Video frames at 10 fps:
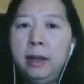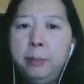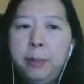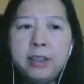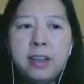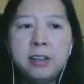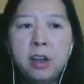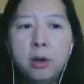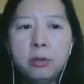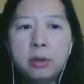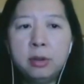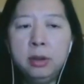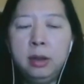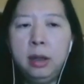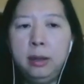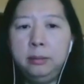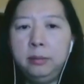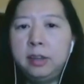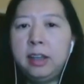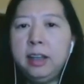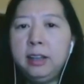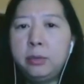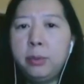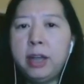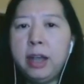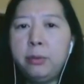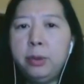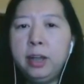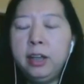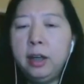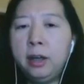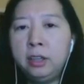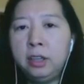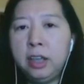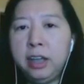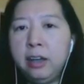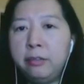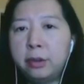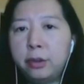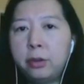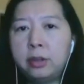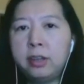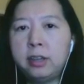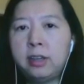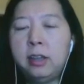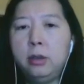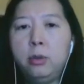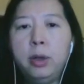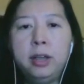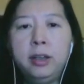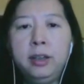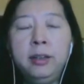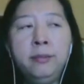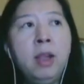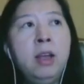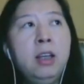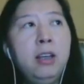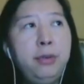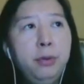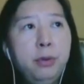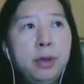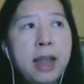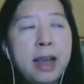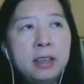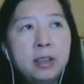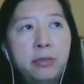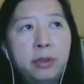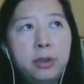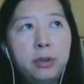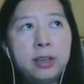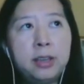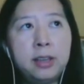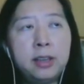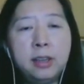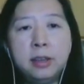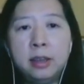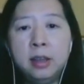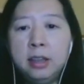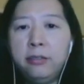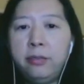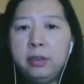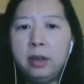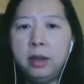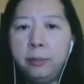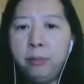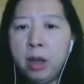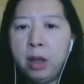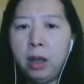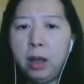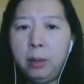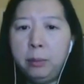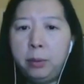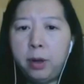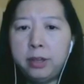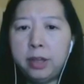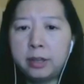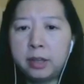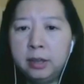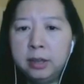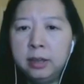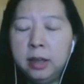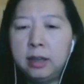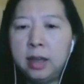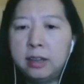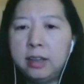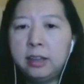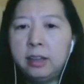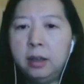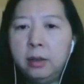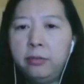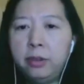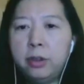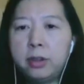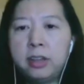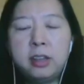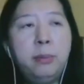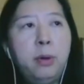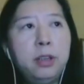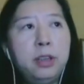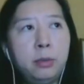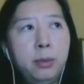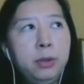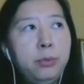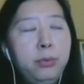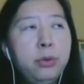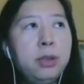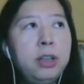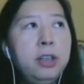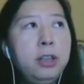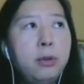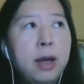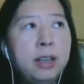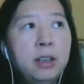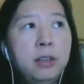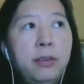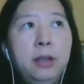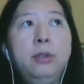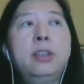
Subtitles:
Based on those things, we can really launch AI virtual assistant quickly. If you look at the virtual assistant, the project, consider a virtual assistant project, we usually need to identify use